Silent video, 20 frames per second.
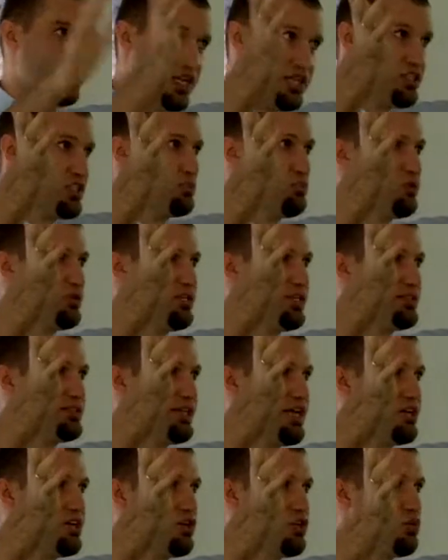Jesus predicts
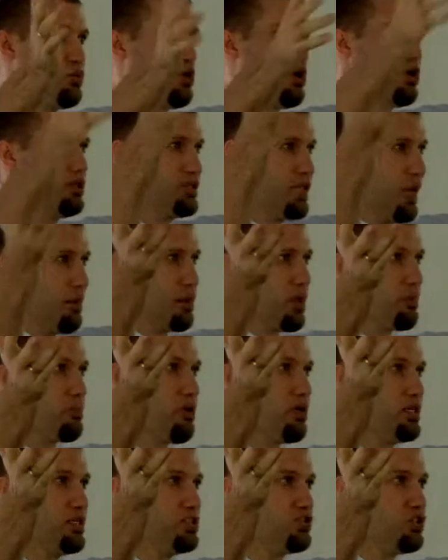the end of the world coming
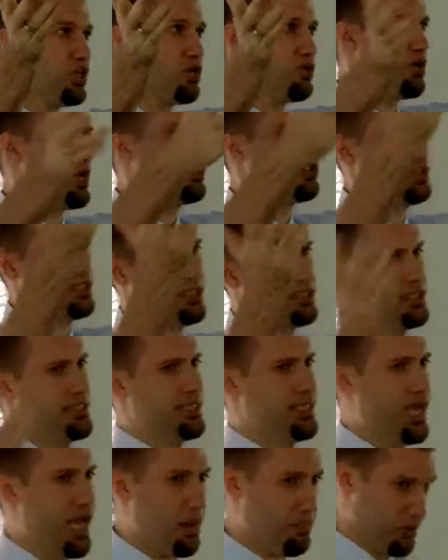upon his generation and it
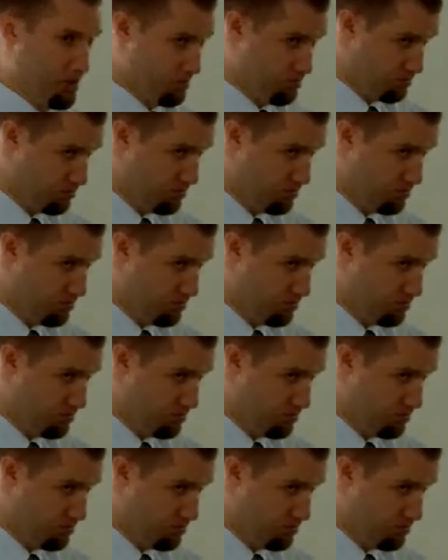didn't happen.